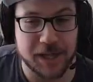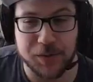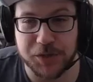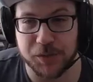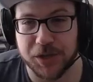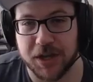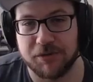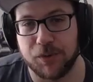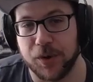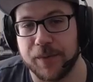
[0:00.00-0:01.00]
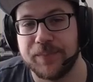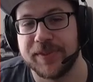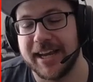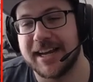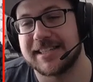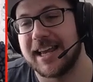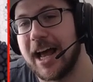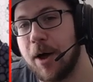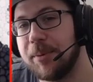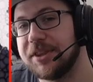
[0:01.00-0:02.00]
what you were looking for. Like I said,
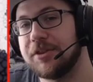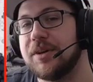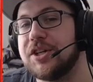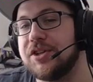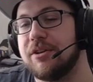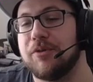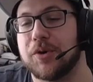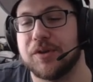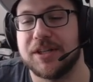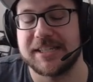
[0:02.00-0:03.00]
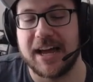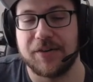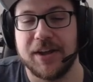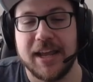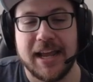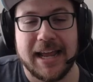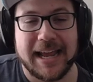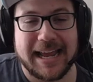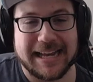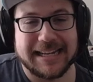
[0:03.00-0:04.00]
I'll put the 3xG Invoker list down
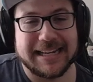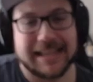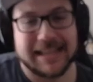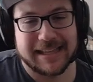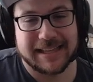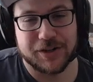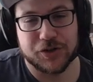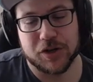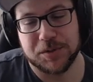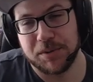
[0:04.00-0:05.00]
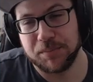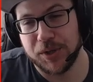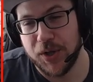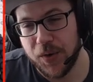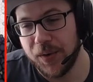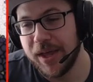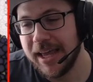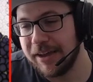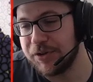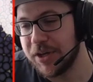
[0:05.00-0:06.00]
in the description below.
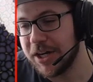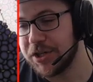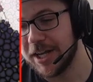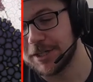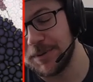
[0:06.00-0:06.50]
If you get a chance, make